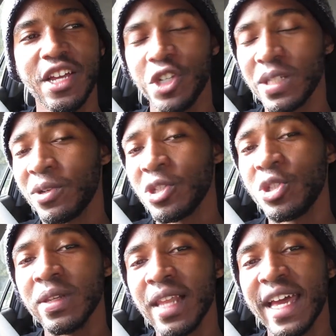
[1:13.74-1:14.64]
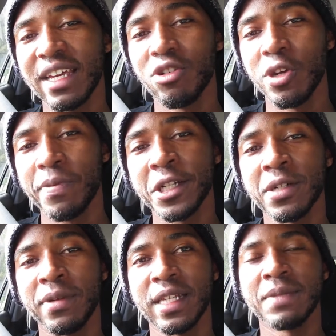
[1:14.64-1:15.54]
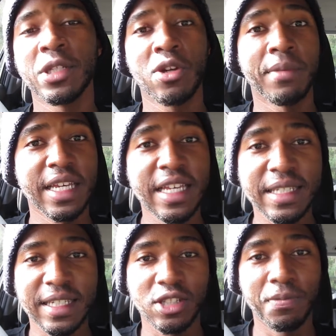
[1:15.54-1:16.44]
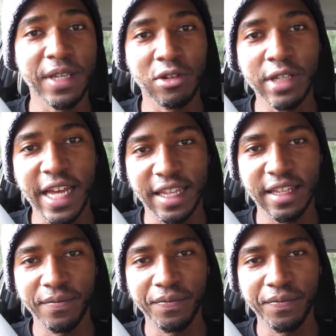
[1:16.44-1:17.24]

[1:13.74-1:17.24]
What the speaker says: Just because you like it or you're passionate about it doesn't mean it's going to be easy to be good at it.